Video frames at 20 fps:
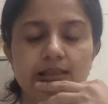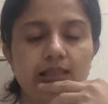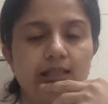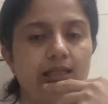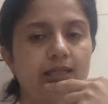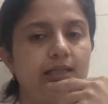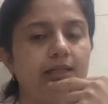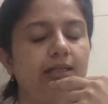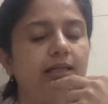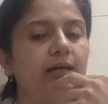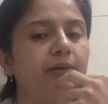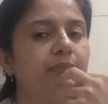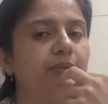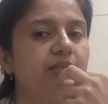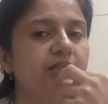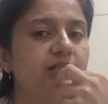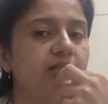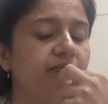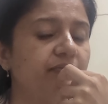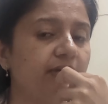and
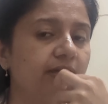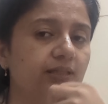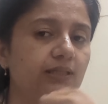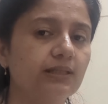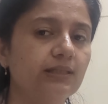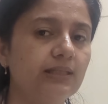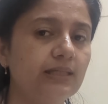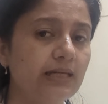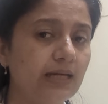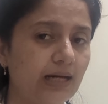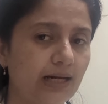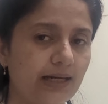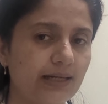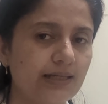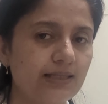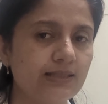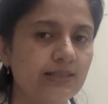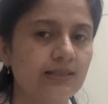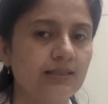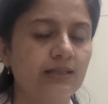diabetes affecting the
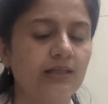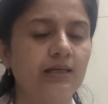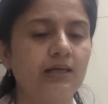eyes.